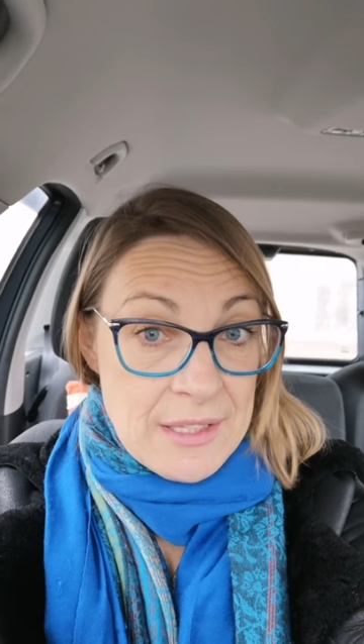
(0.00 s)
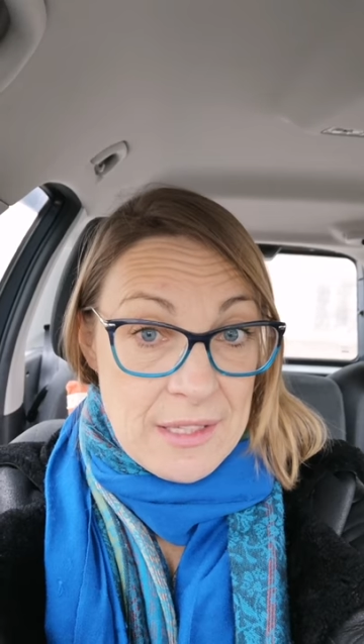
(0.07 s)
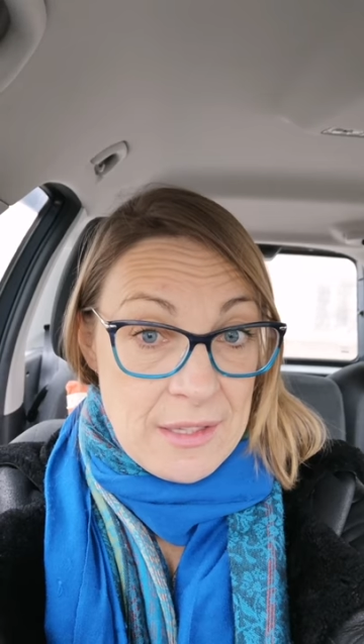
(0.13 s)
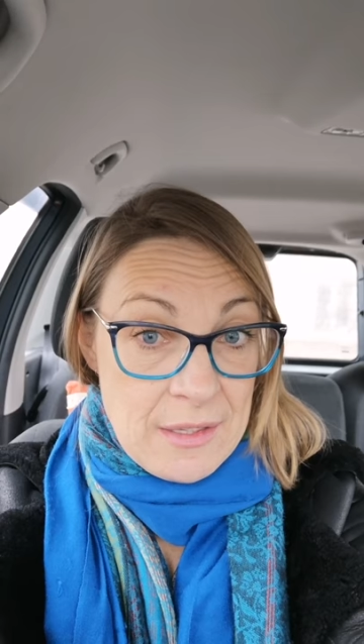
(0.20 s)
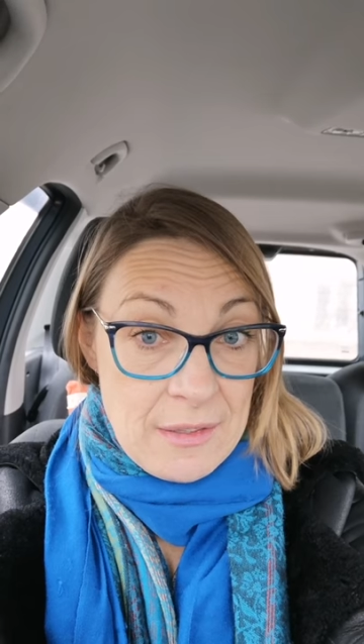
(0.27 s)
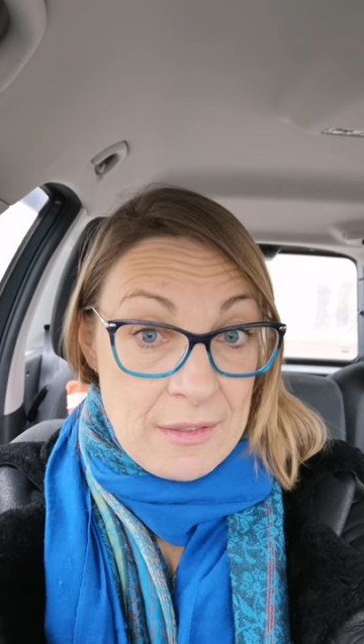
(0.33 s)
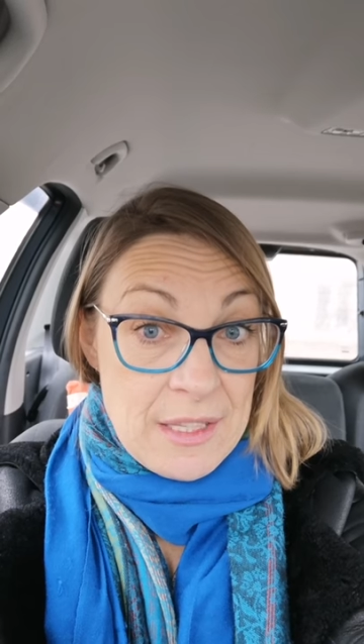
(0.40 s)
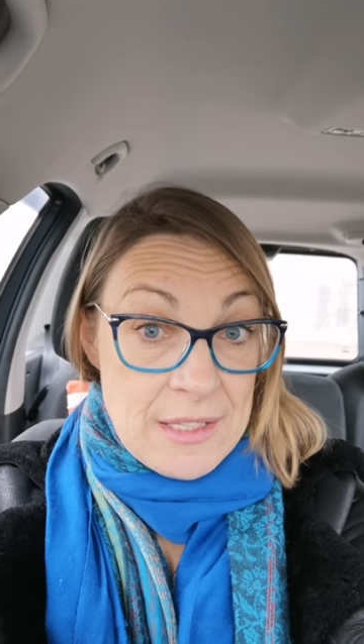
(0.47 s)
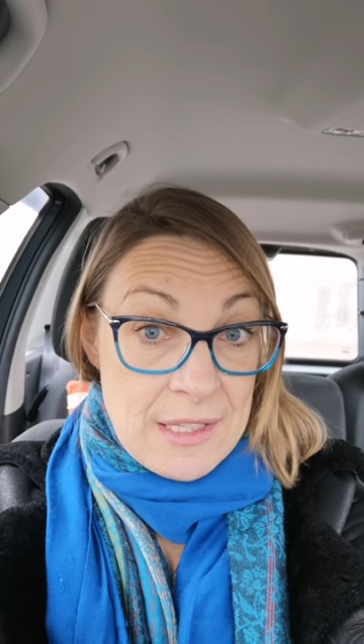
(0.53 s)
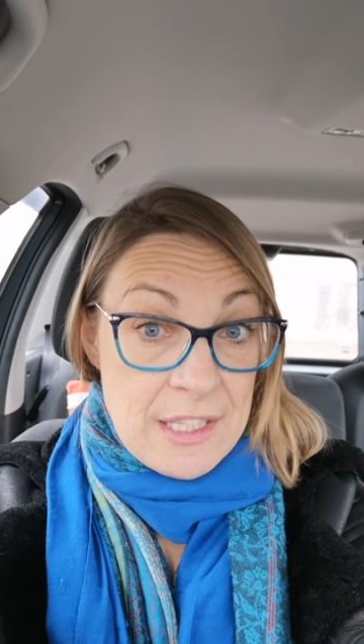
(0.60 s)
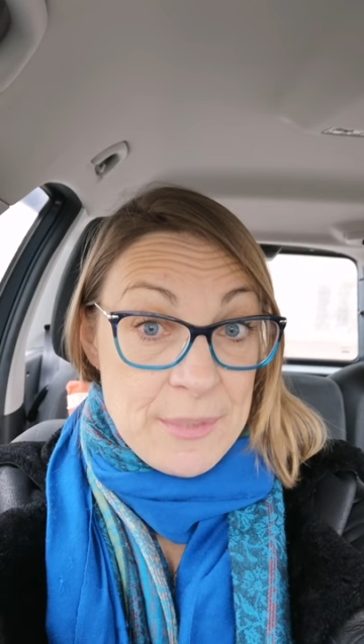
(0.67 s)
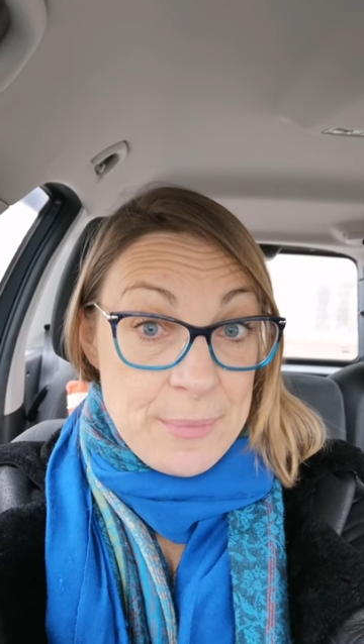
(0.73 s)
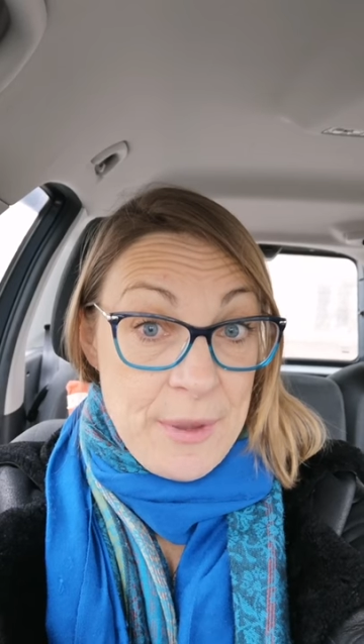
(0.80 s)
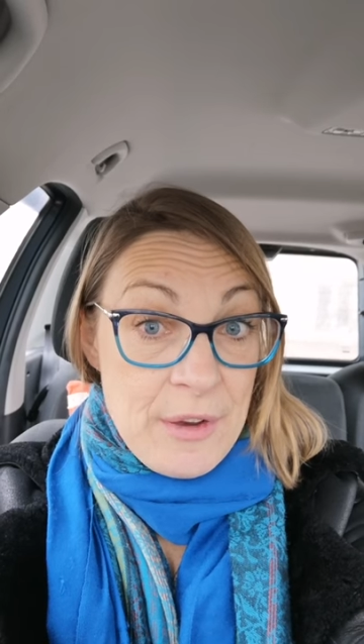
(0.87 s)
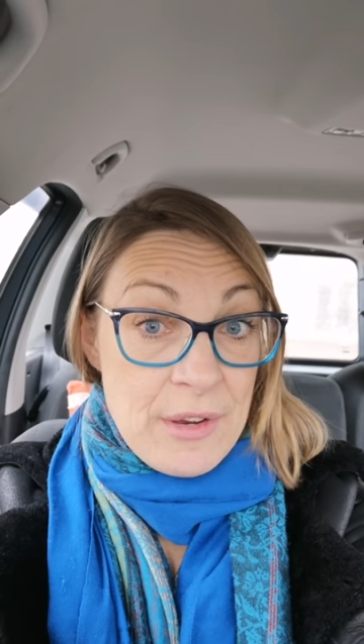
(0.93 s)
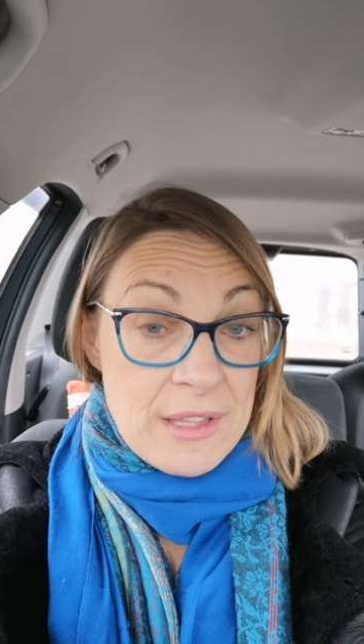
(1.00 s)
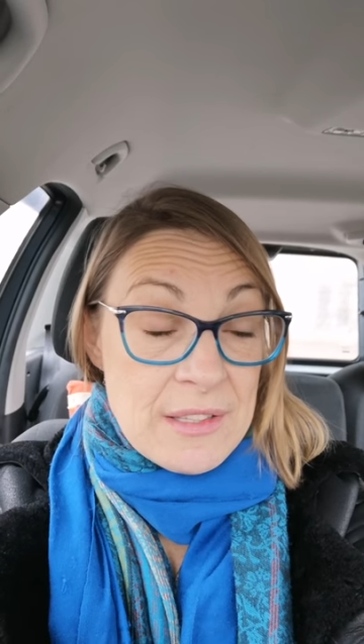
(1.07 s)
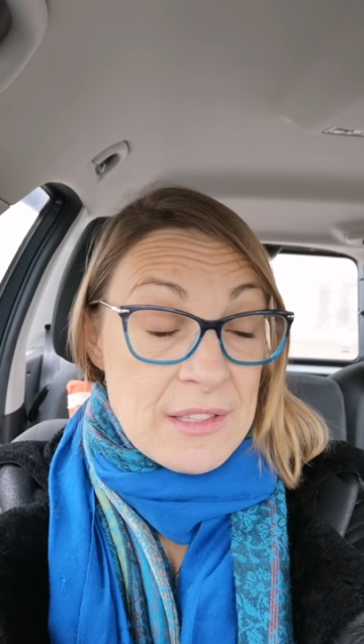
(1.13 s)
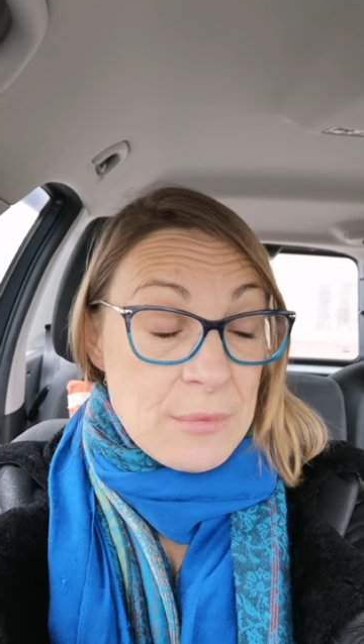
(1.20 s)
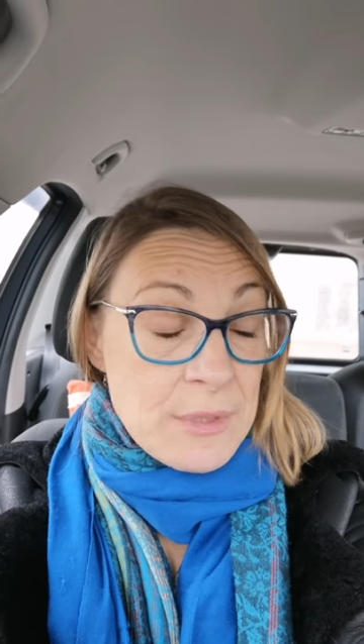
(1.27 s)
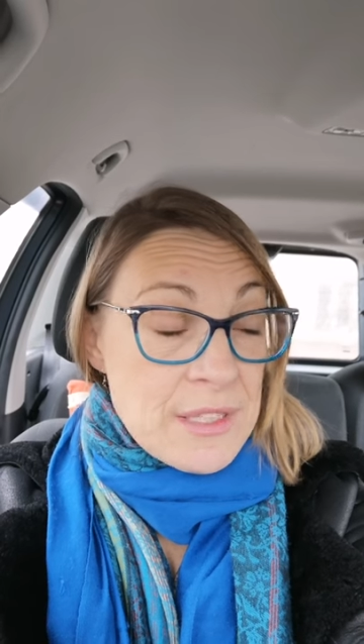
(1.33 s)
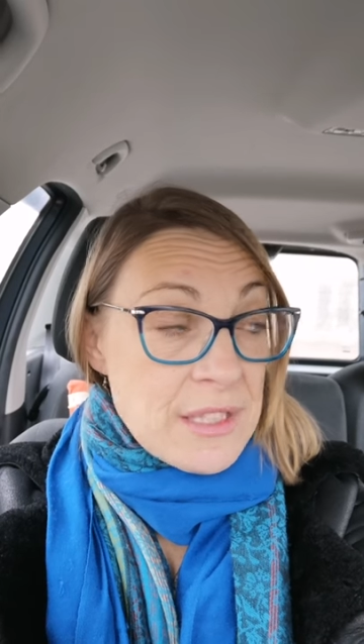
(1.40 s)
to this
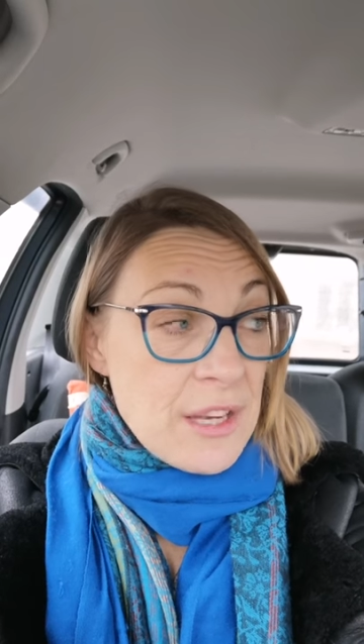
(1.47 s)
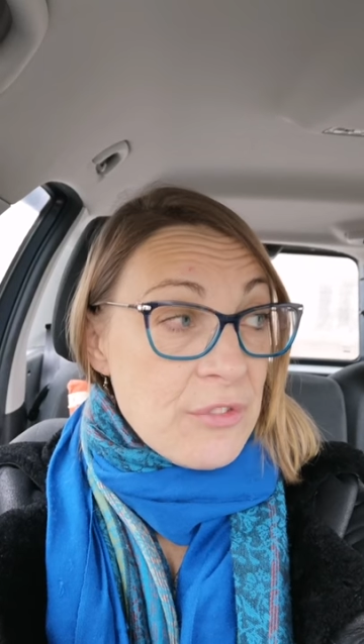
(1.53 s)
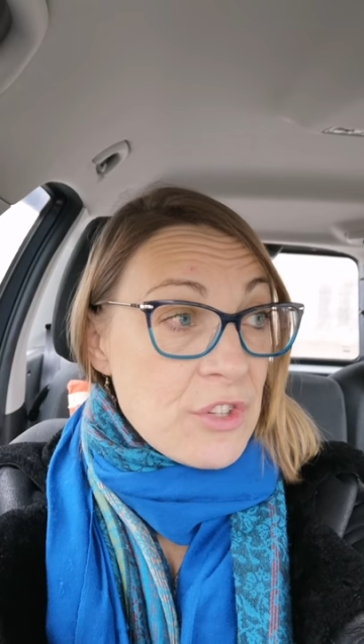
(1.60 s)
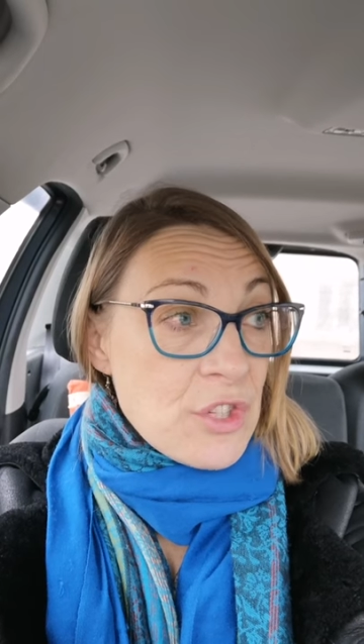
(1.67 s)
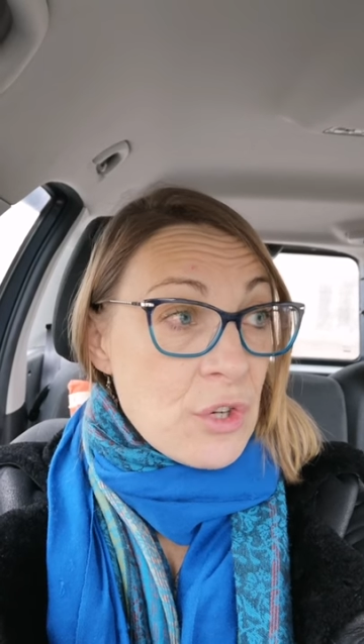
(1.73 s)
experience with Stephen